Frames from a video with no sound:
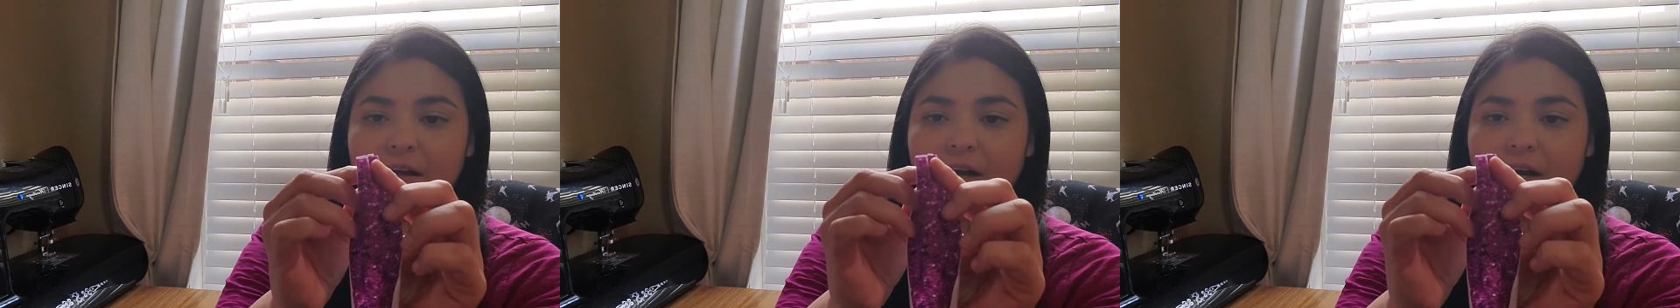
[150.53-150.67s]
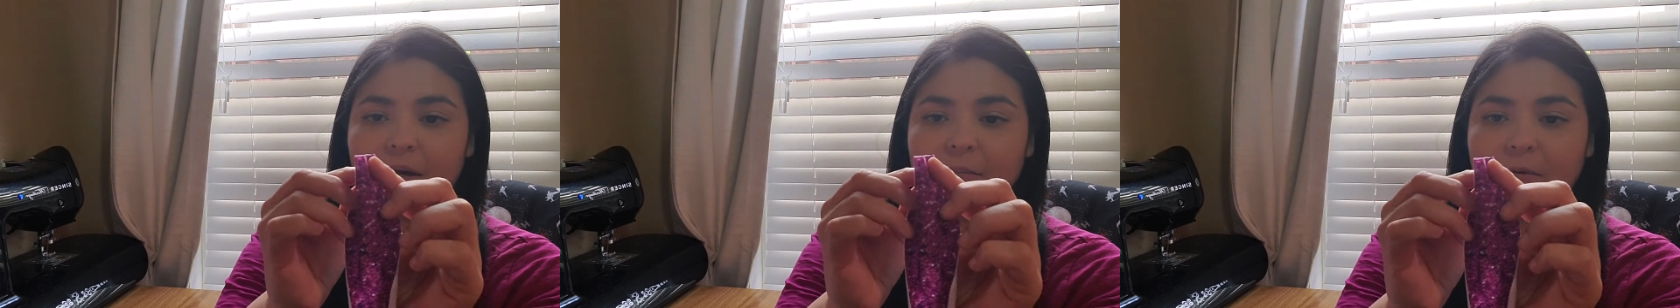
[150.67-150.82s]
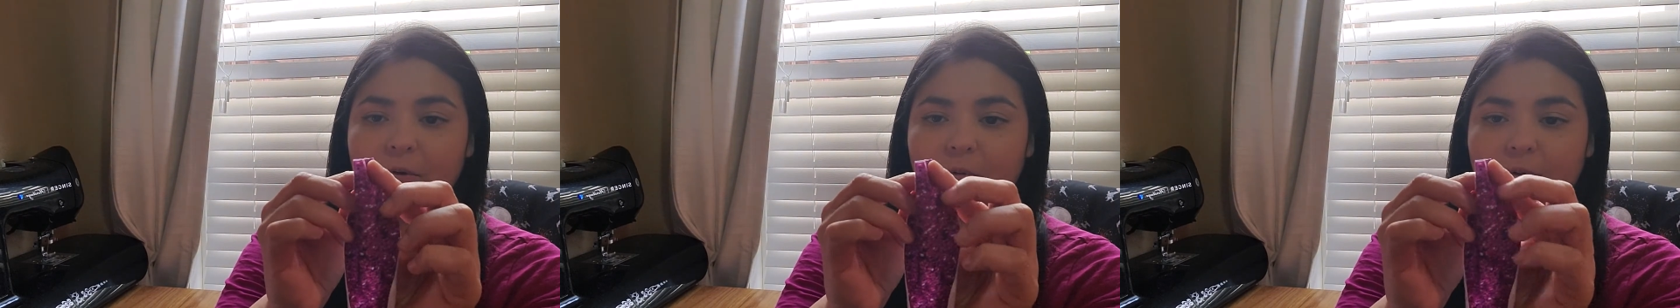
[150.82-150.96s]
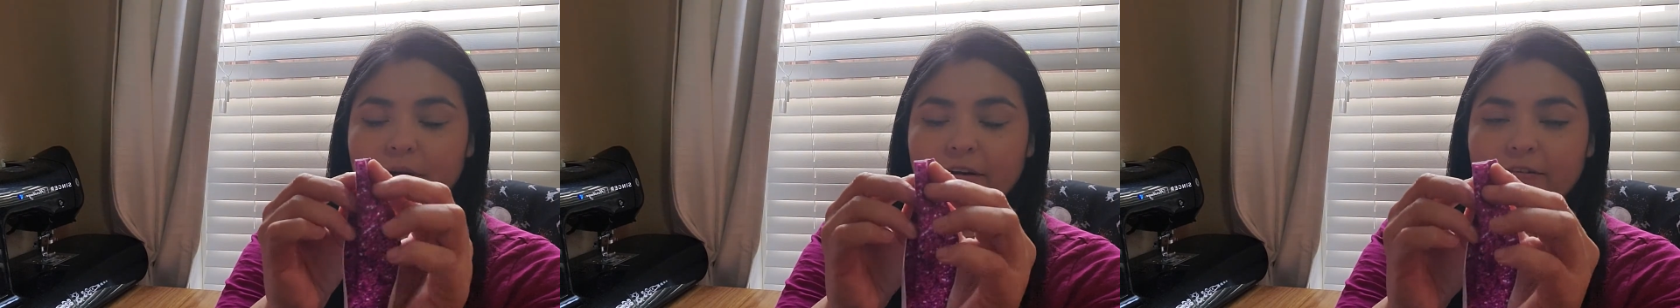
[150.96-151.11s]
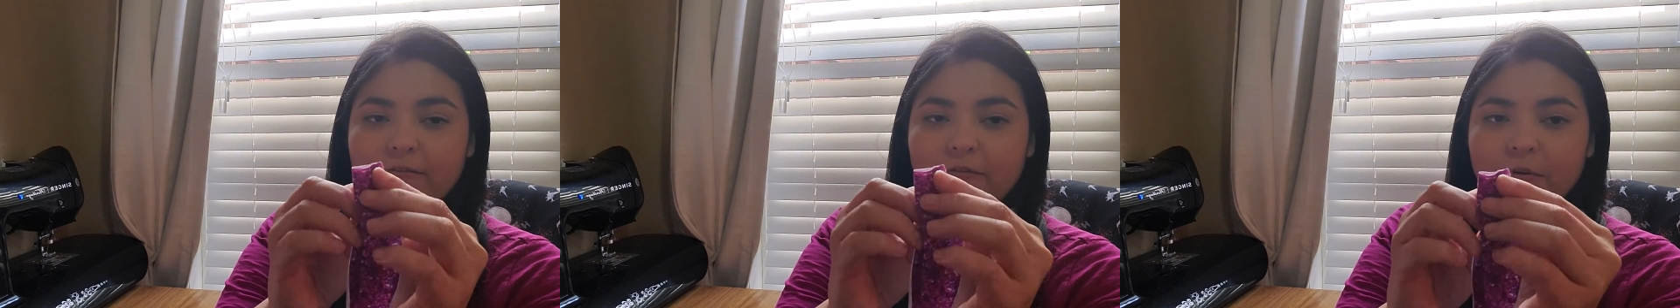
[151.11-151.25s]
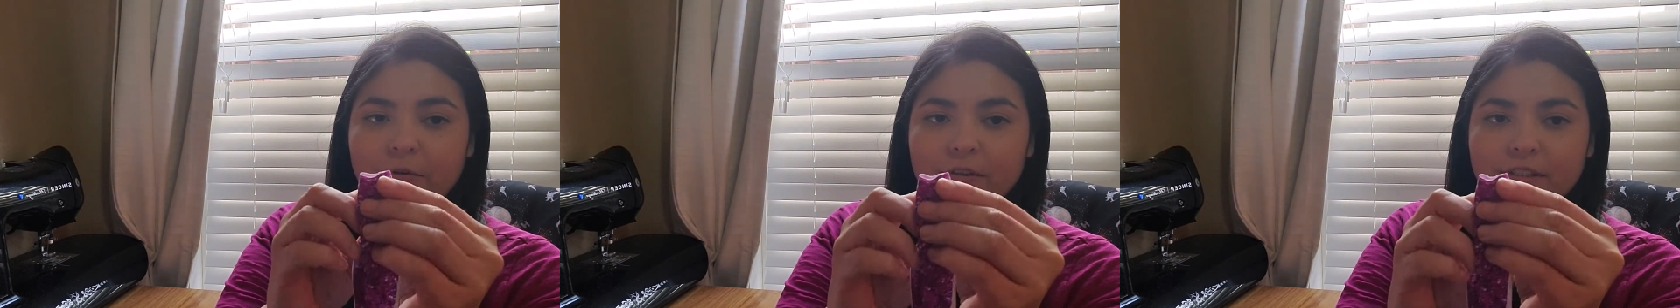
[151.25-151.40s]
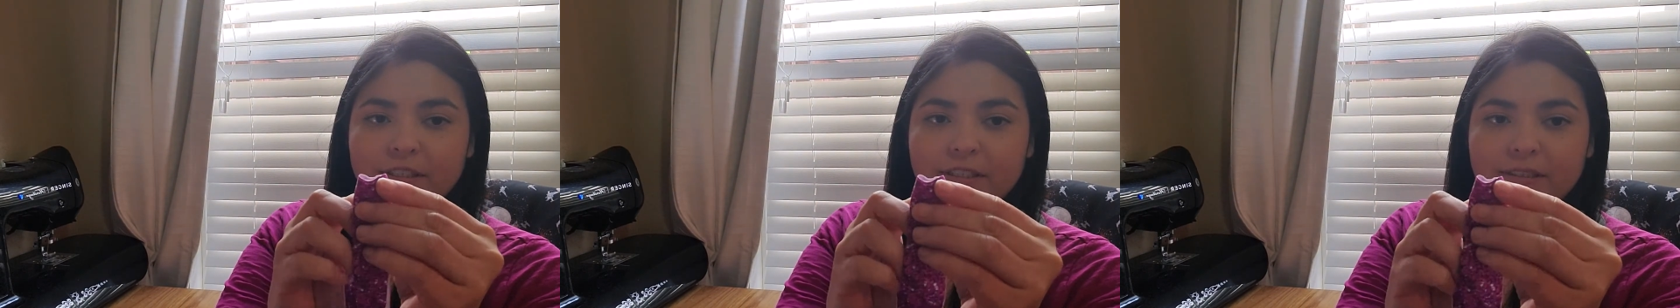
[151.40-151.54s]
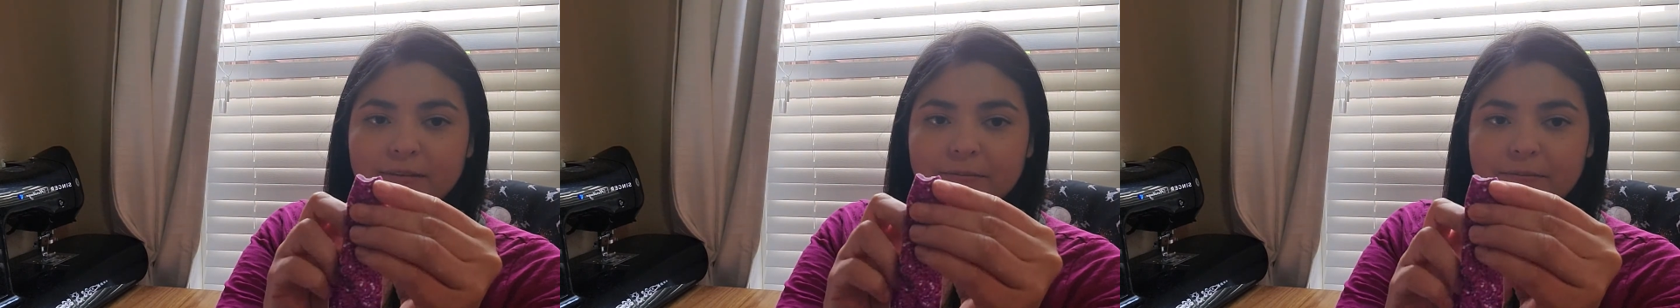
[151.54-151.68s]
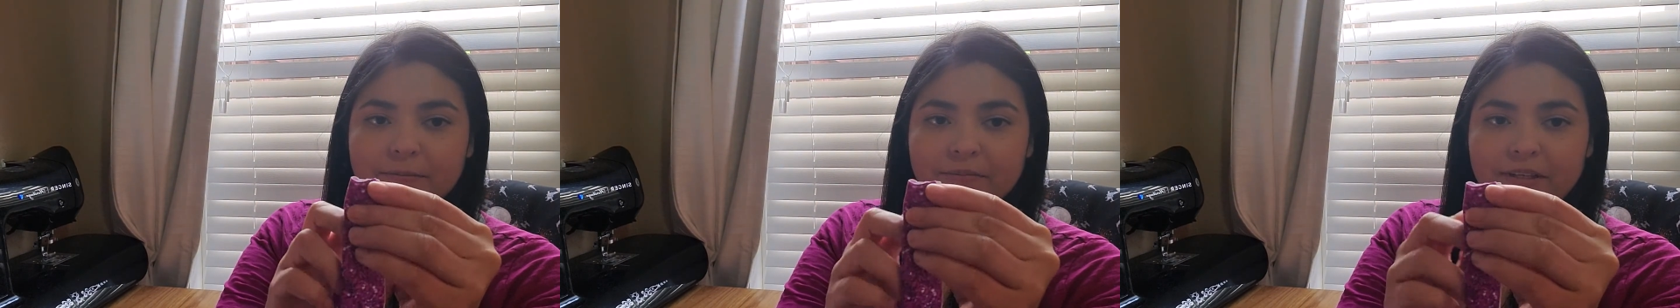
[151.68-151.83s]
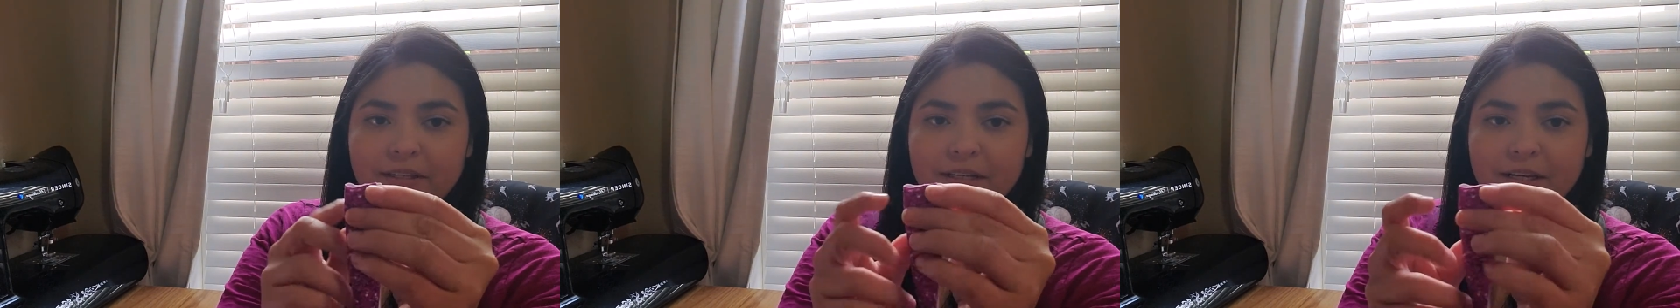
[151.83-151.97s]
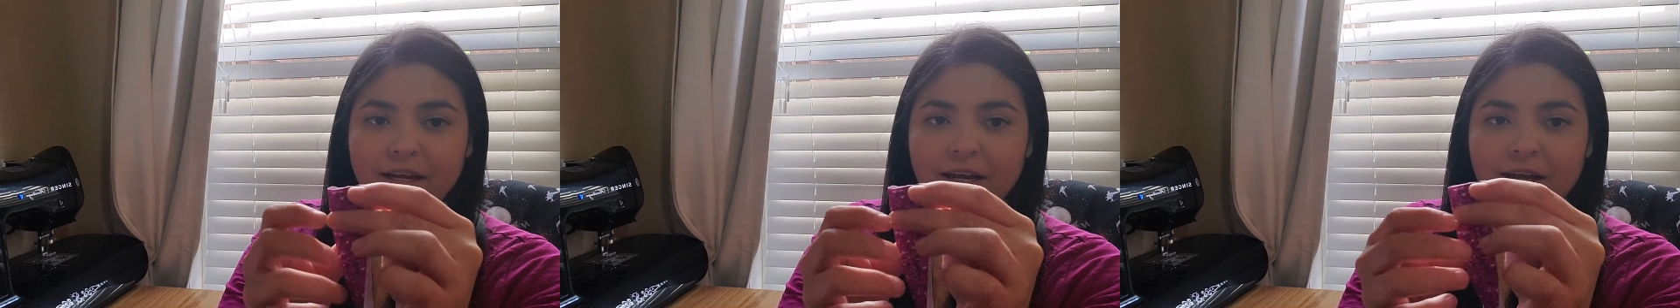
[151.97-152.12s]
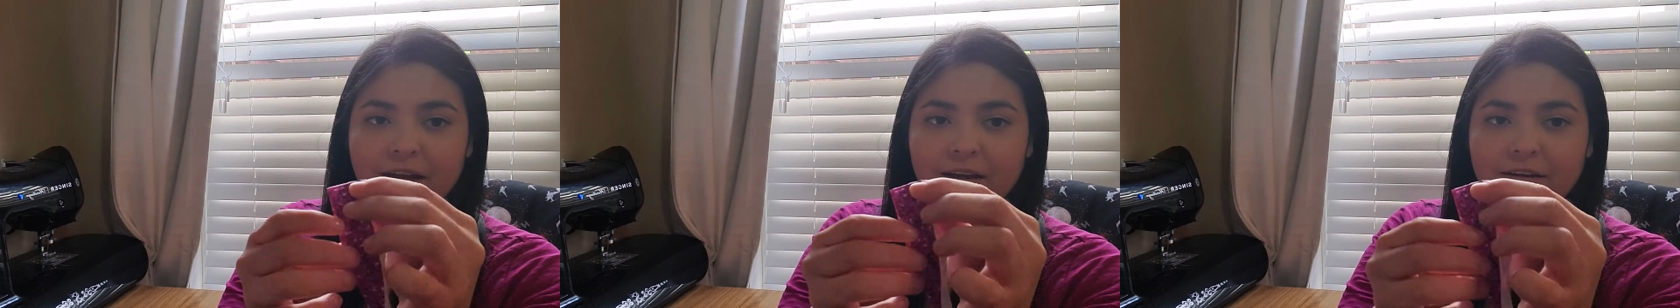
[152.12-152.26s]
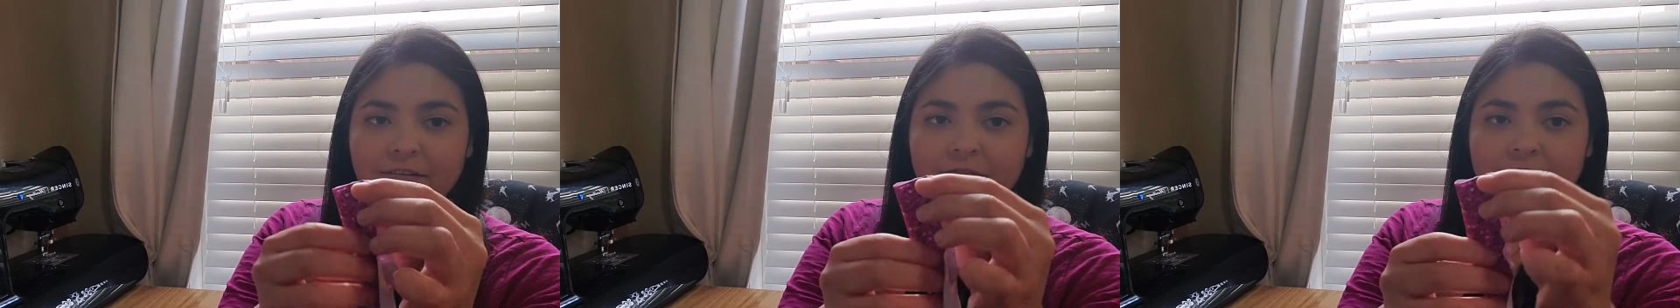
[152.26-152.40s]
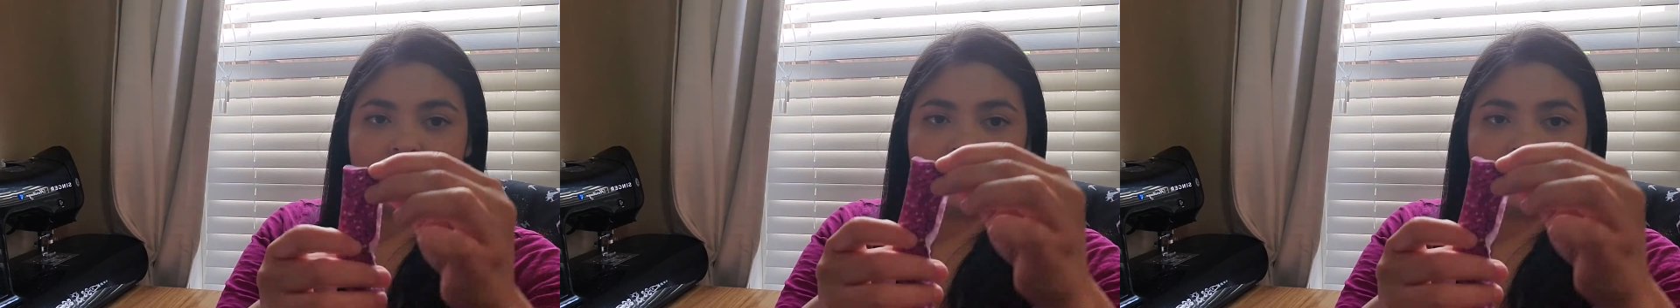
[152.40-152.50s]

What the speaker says: I'm going to fold it in half.